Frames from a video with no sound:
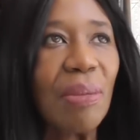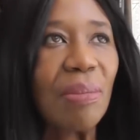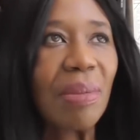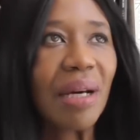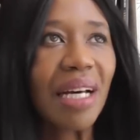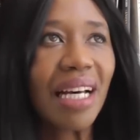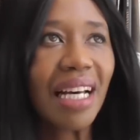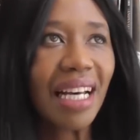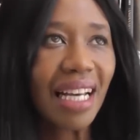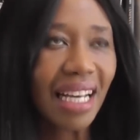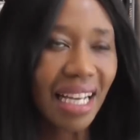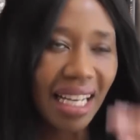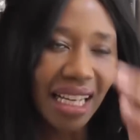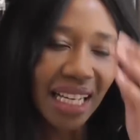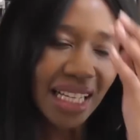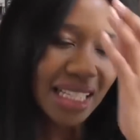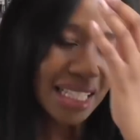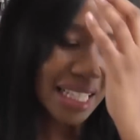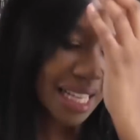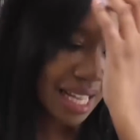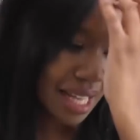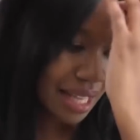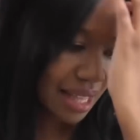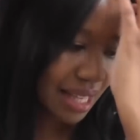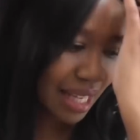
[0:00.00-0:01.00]
But
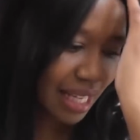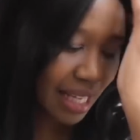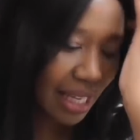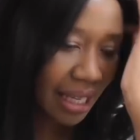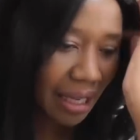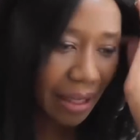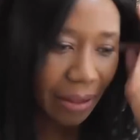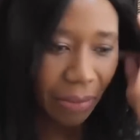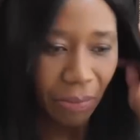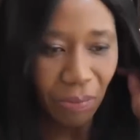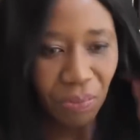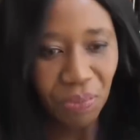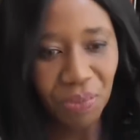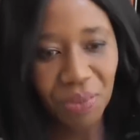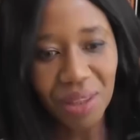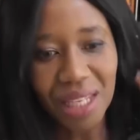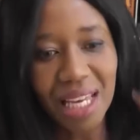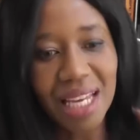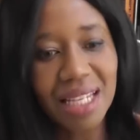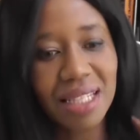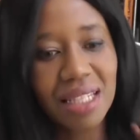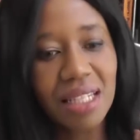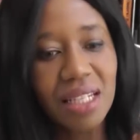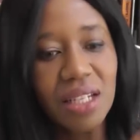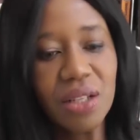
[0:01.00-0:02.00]
I think
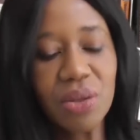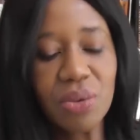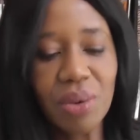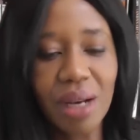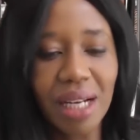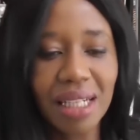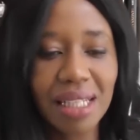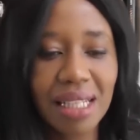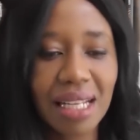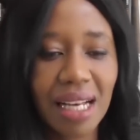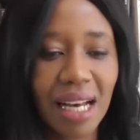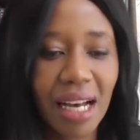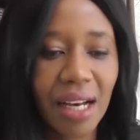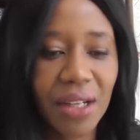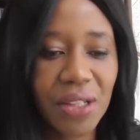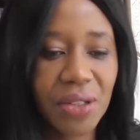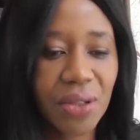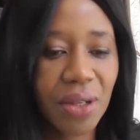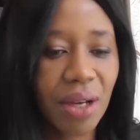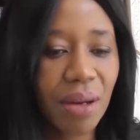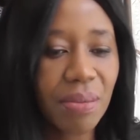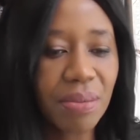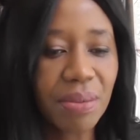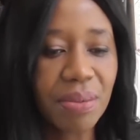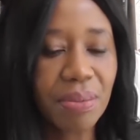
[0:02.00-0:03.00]
as it is right now,
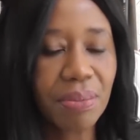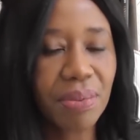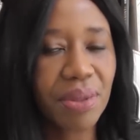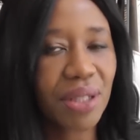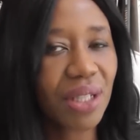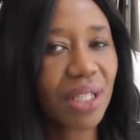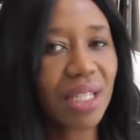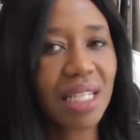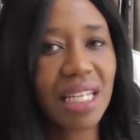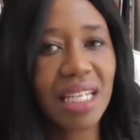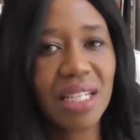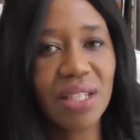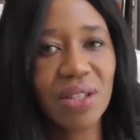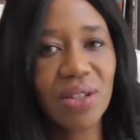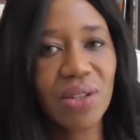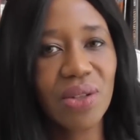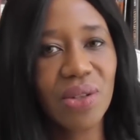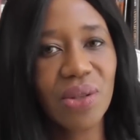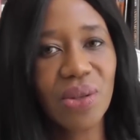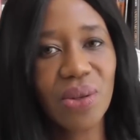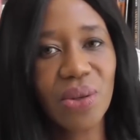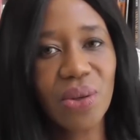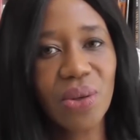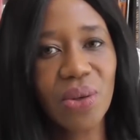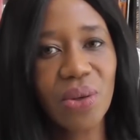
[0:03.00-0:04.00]
Trump just needs
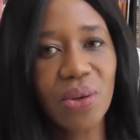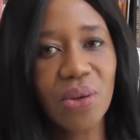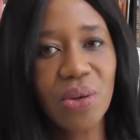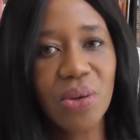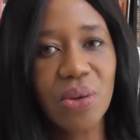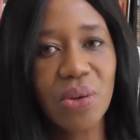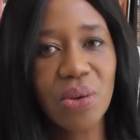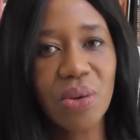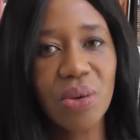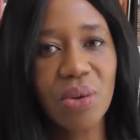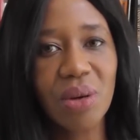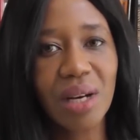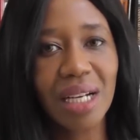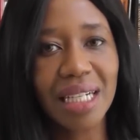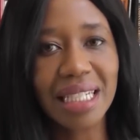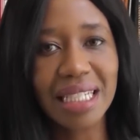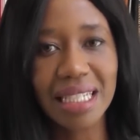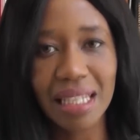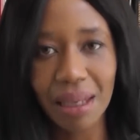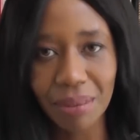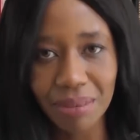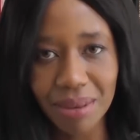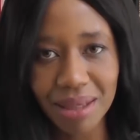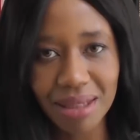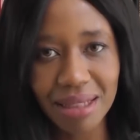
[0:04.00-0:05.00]
to
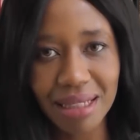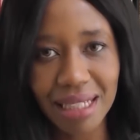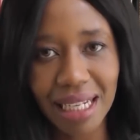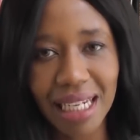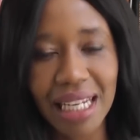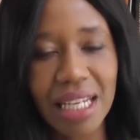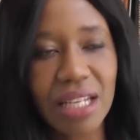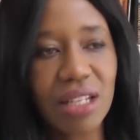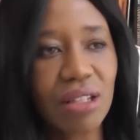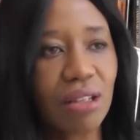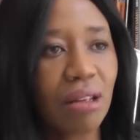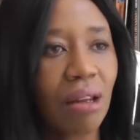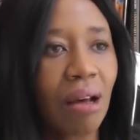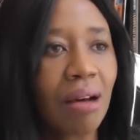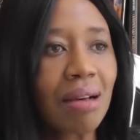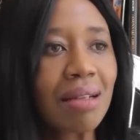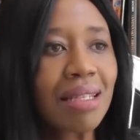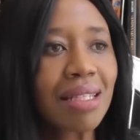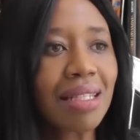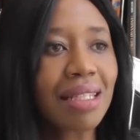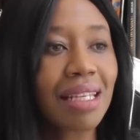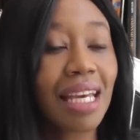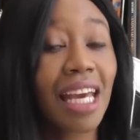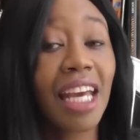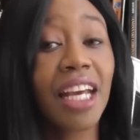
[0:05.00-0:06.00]
accept that he's
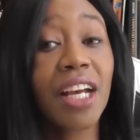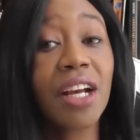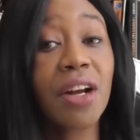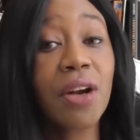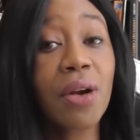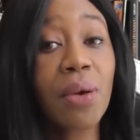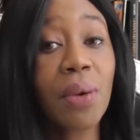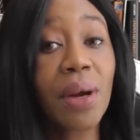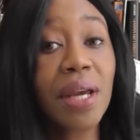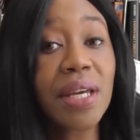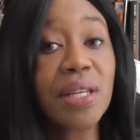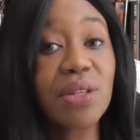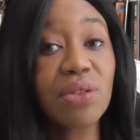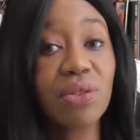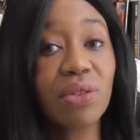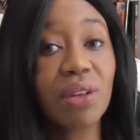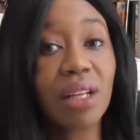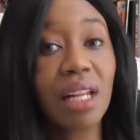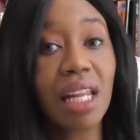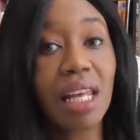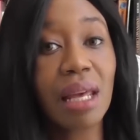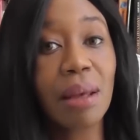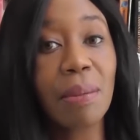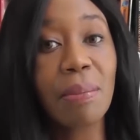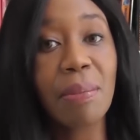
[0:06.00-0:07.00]
lost and
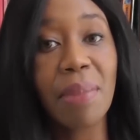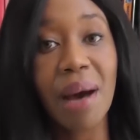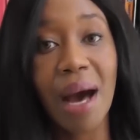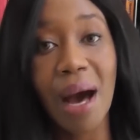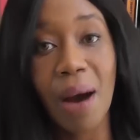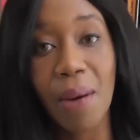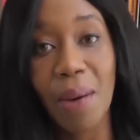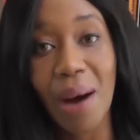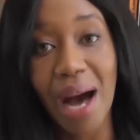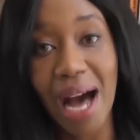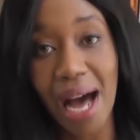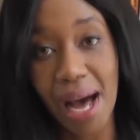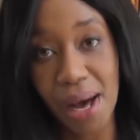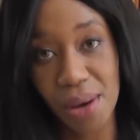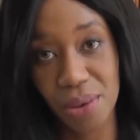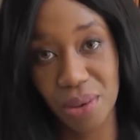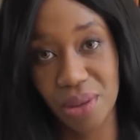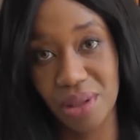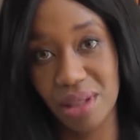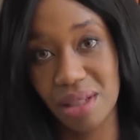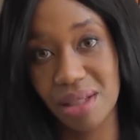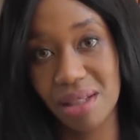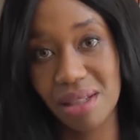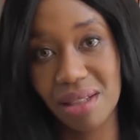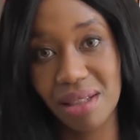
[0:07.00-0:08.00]
gracefully bow
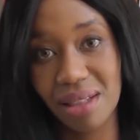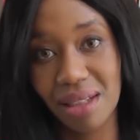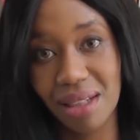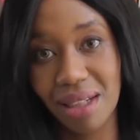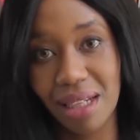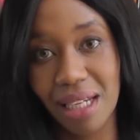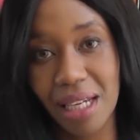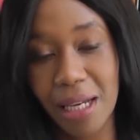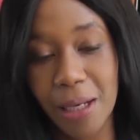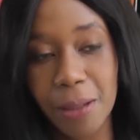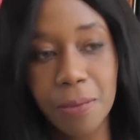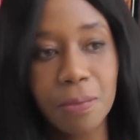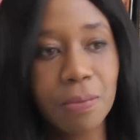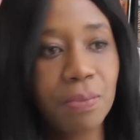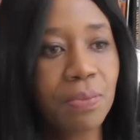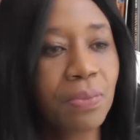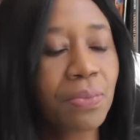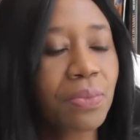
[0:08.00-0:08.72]
out, okay?